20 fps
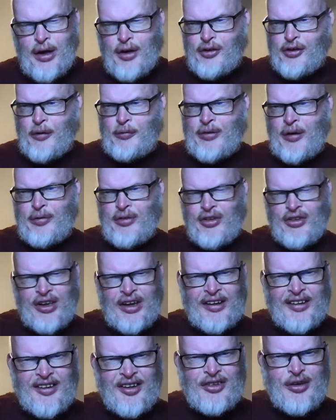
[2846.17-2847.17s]
Sometimes it's
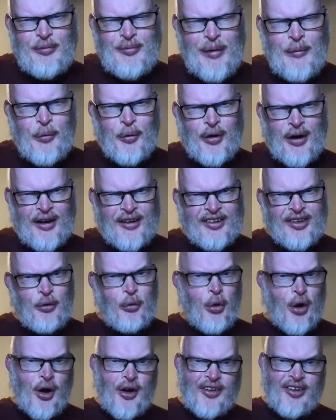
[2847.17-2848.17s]
easier to memorize the
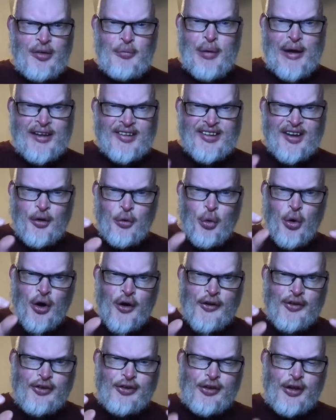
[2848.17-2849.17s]
words, the basic
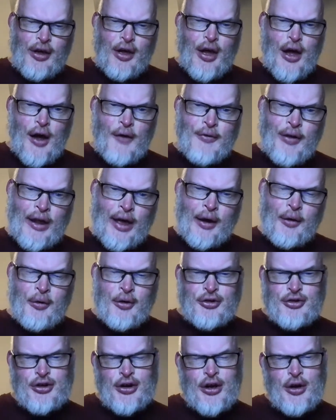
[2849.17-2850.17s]
words of the
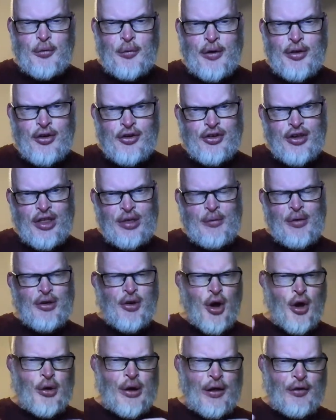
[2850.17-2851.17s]
language, when you see them in
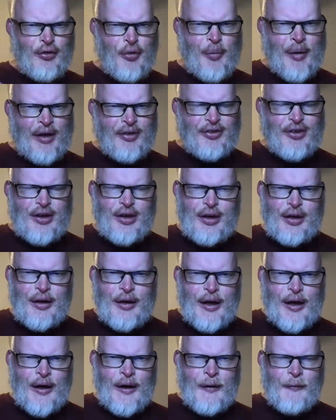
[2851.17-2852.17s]
your own alphabet.
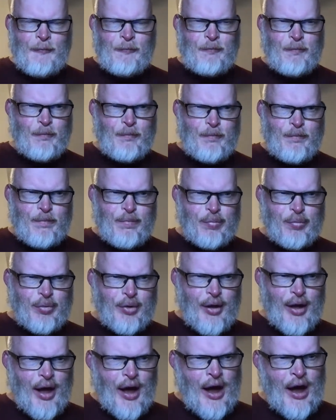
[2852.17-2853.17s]
I
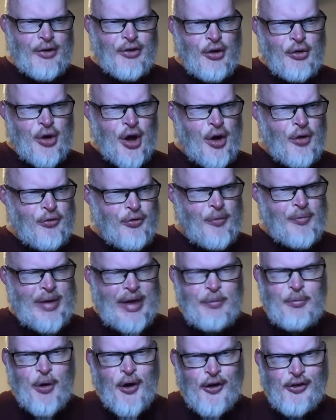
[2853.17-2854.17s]
don't know. For
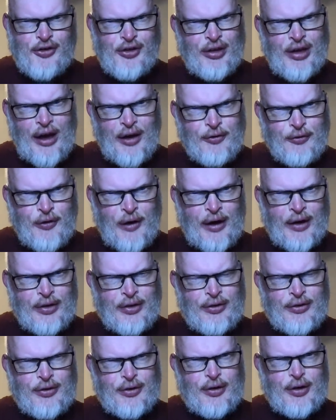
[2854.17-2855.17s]
me personally, I
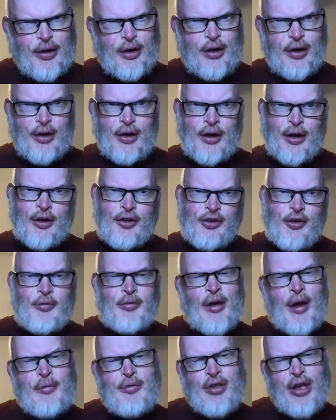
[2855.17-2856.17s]
find
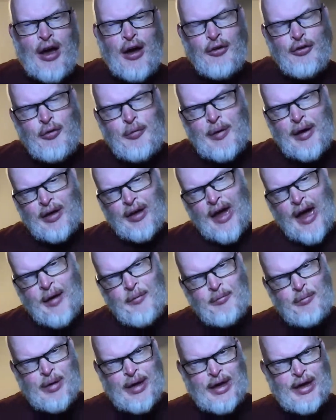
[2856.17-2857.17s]
sometimes the alphabet
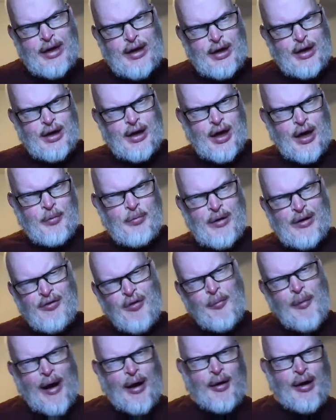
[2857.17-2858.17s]
can be a bit of
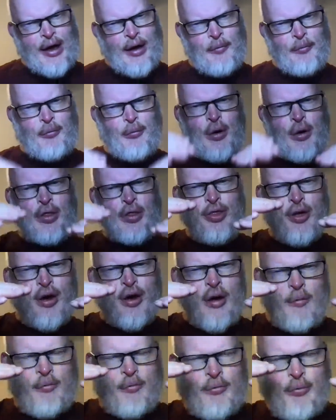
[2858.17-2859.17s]
a barrier with
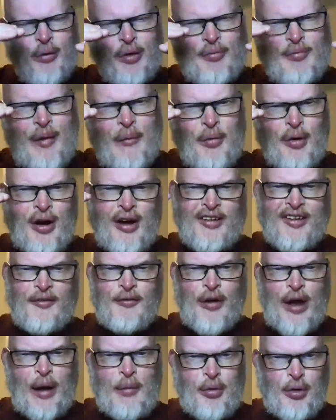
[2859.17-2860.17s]
memorizing
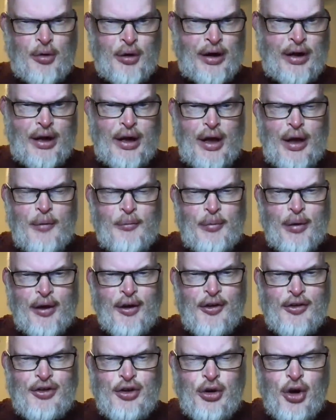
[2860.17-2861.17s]
vocabulary,
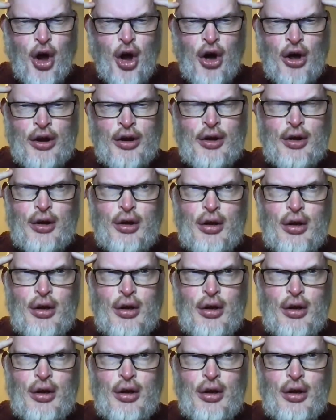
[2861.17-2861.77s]
because you can't